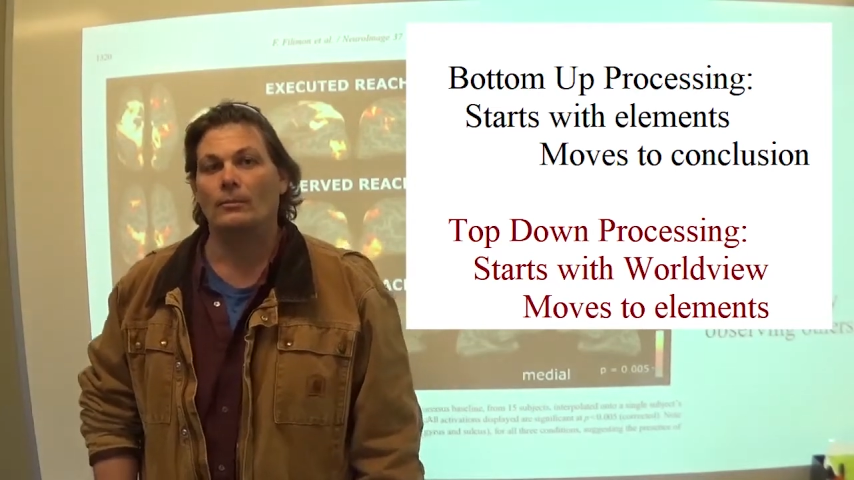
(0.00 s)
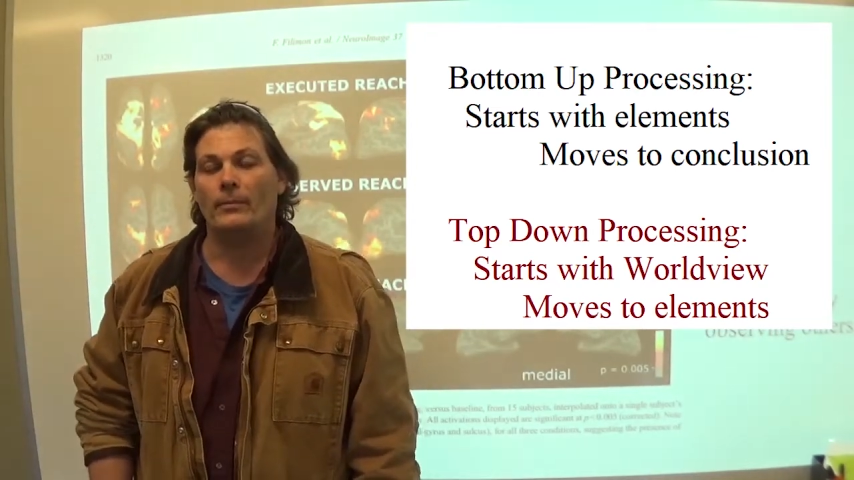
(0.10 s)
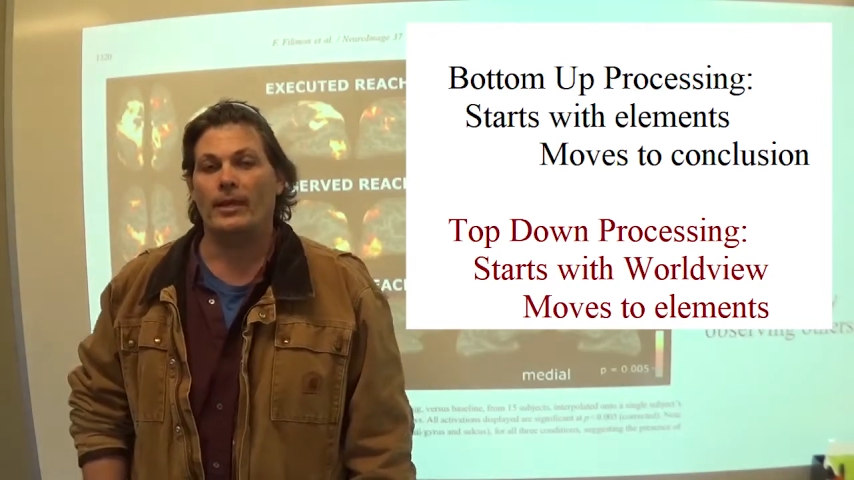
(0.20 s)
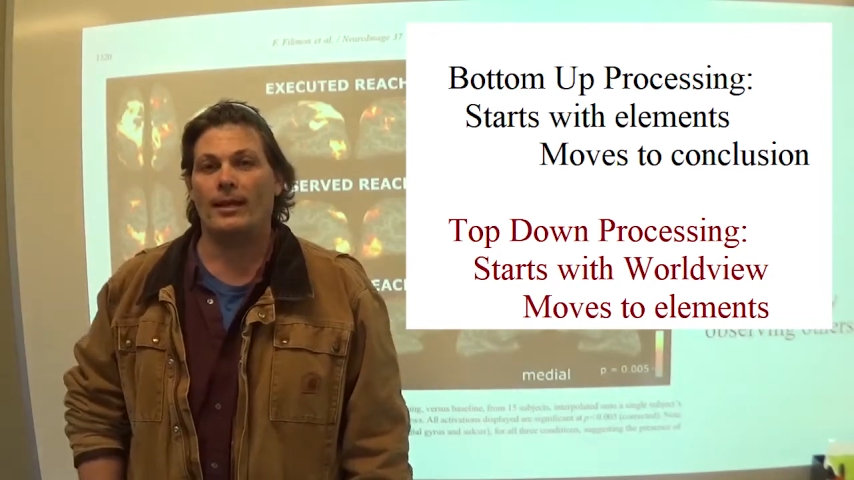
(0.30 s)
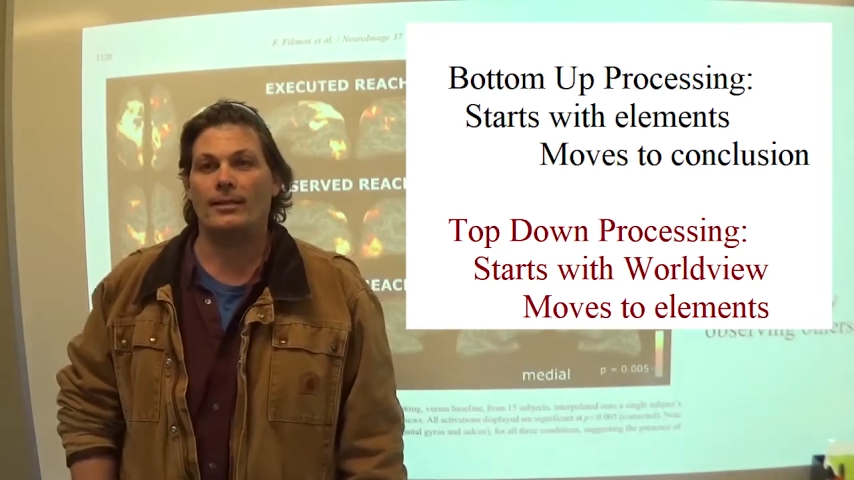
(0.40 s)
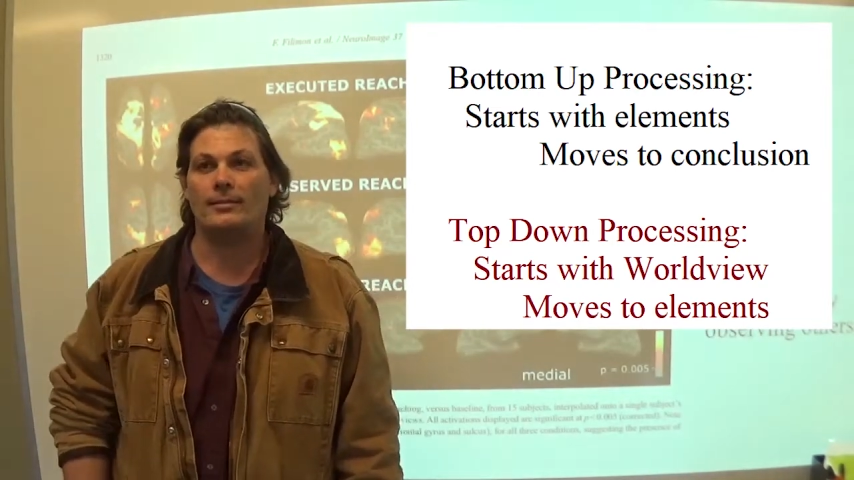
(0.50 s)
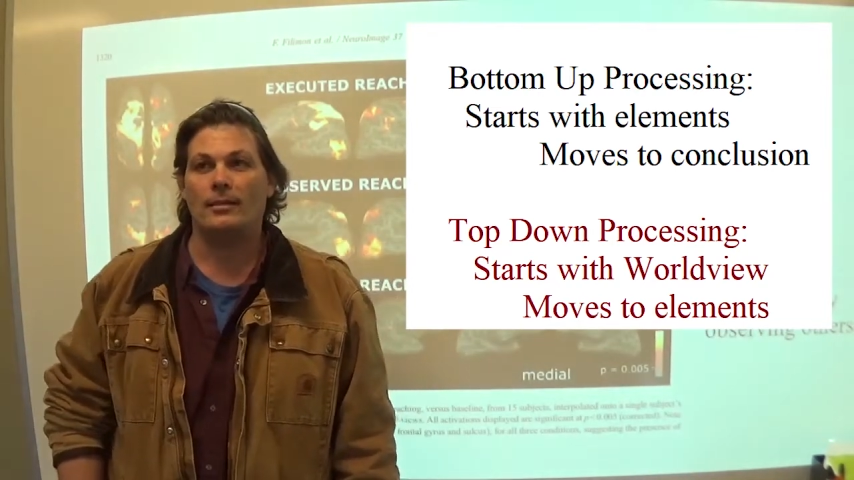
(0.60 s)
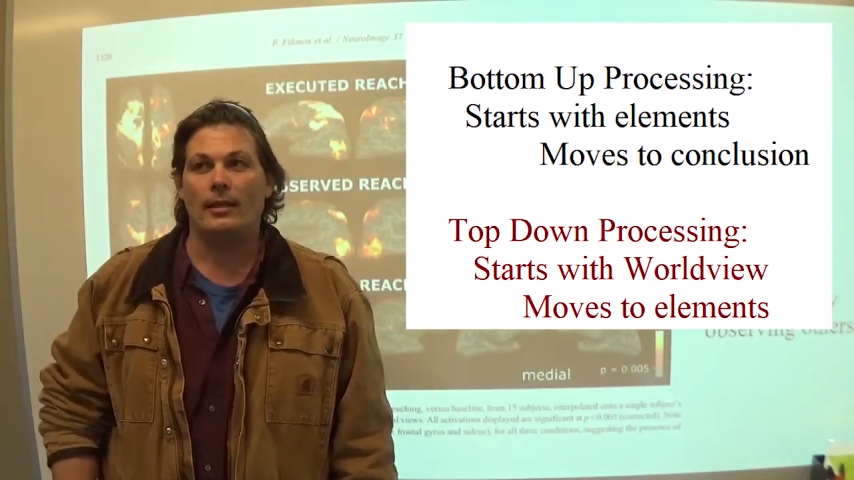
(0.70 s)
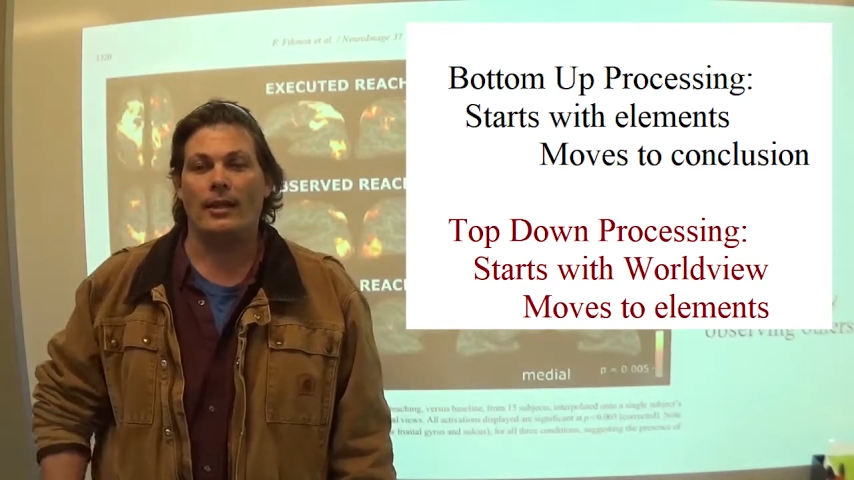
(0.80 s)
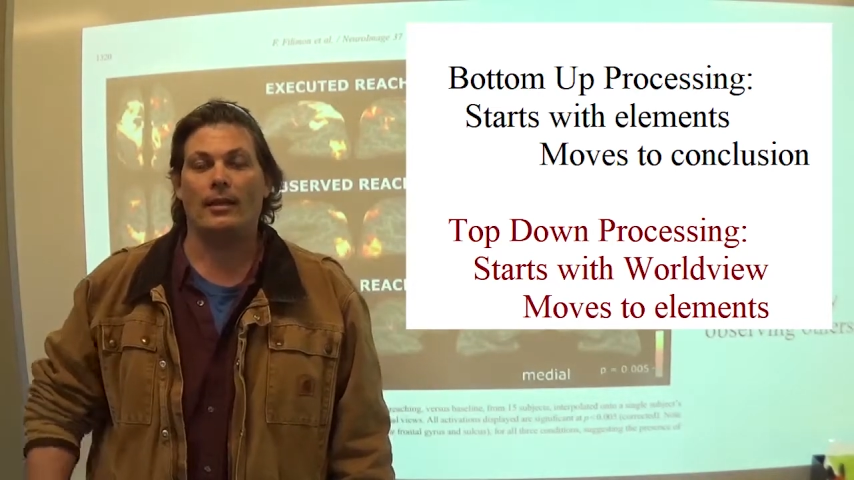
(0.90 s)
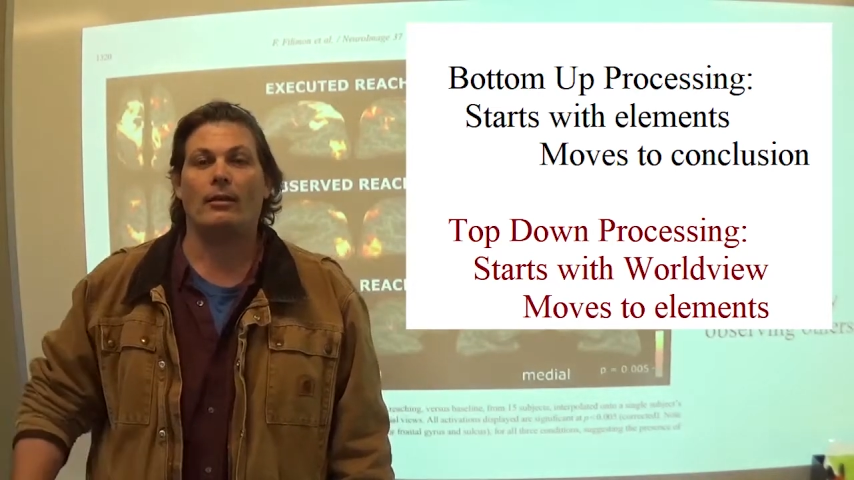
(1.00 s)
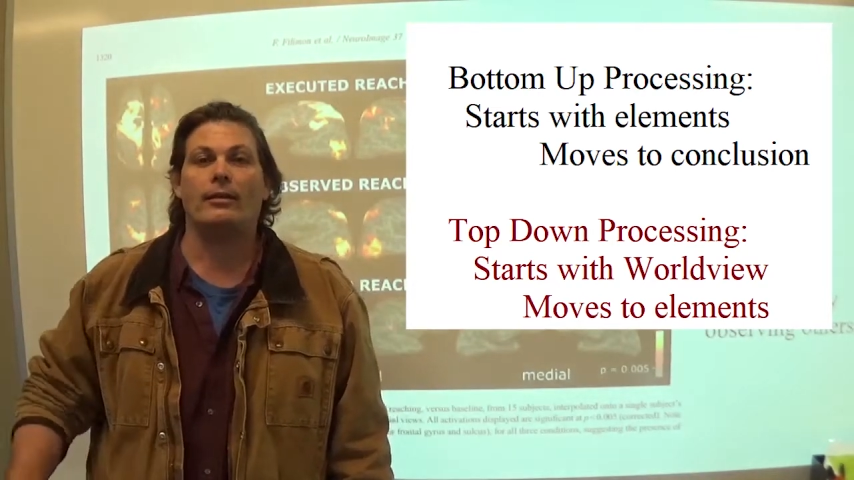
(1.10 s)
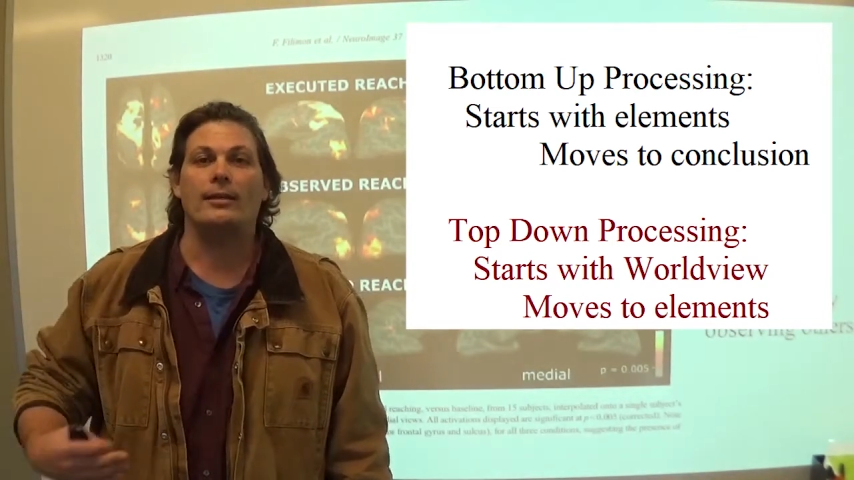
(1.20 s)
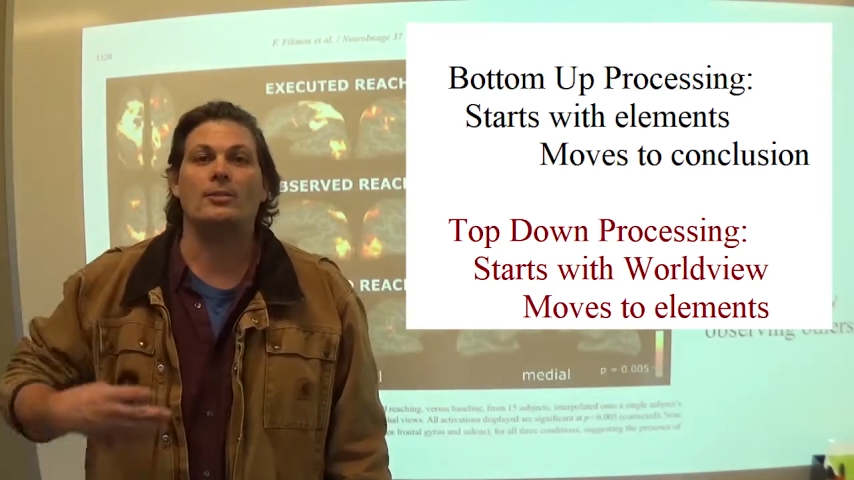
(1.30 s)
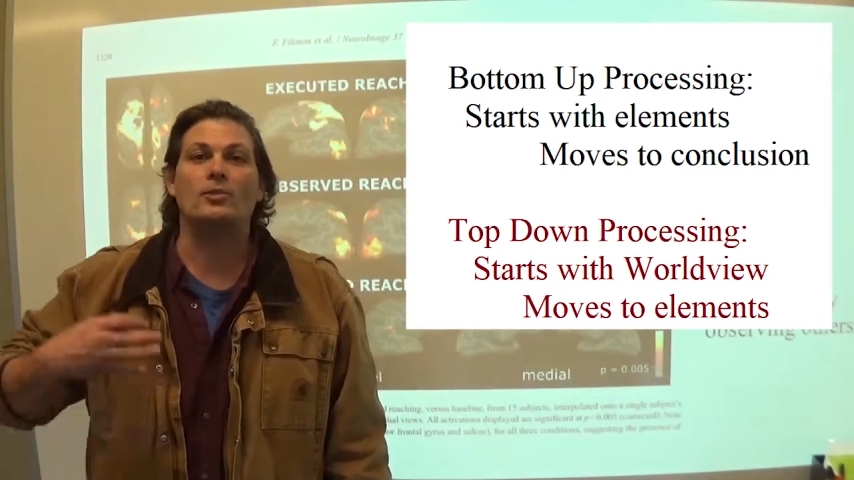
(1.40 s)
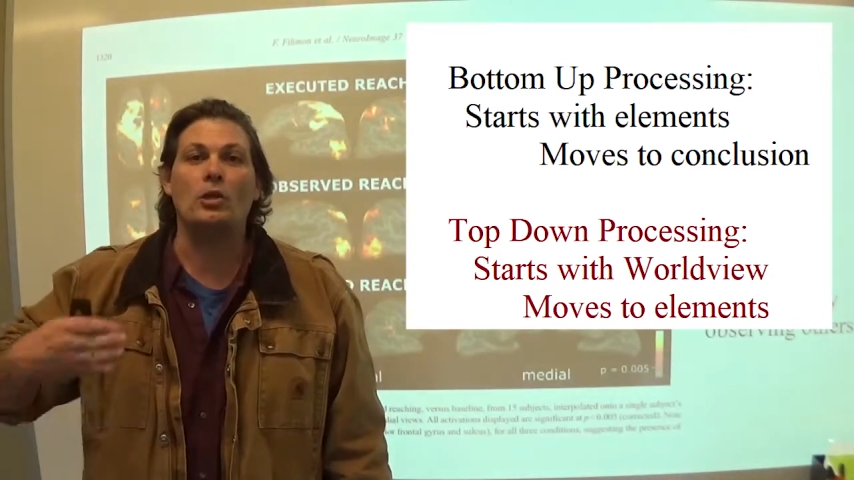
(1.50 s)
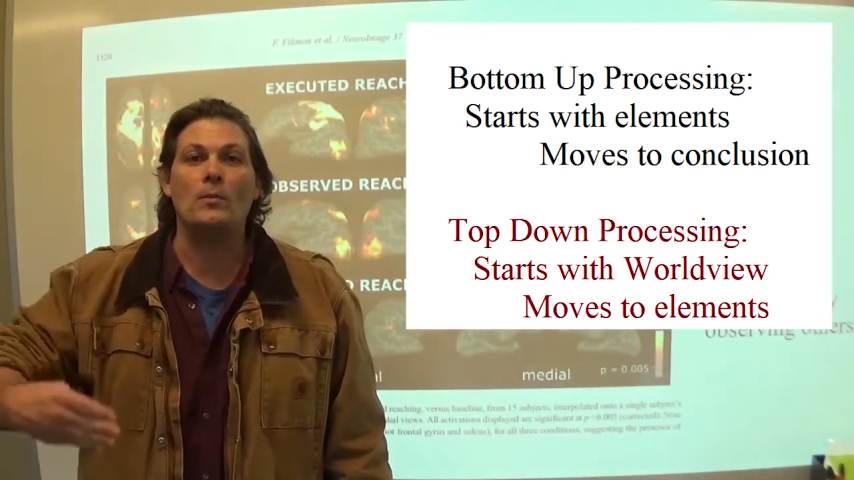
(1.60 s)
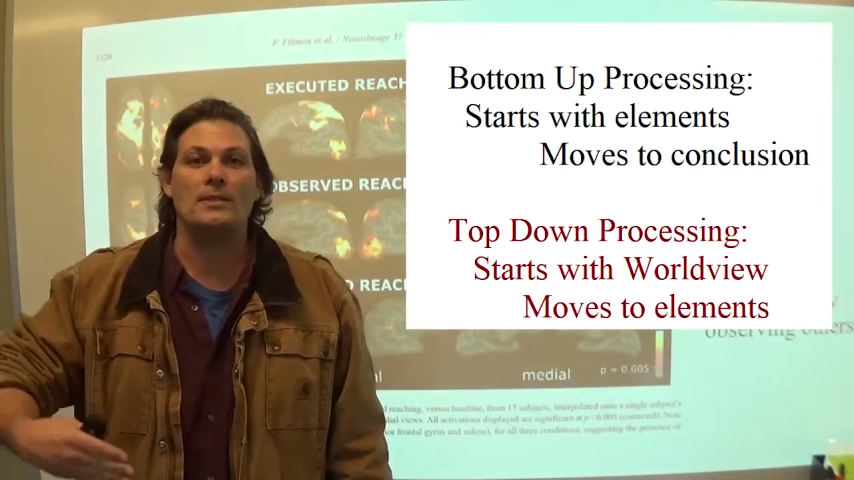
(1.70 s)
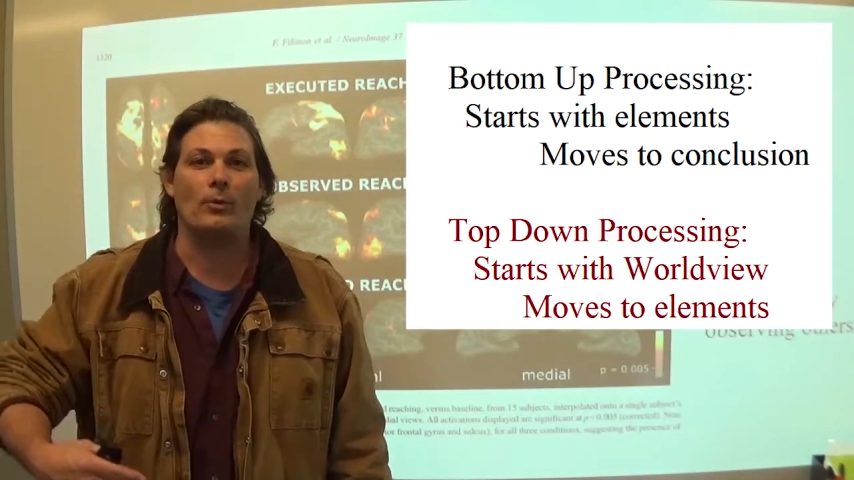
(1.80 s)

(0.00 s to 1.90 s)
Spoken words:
because it already assumes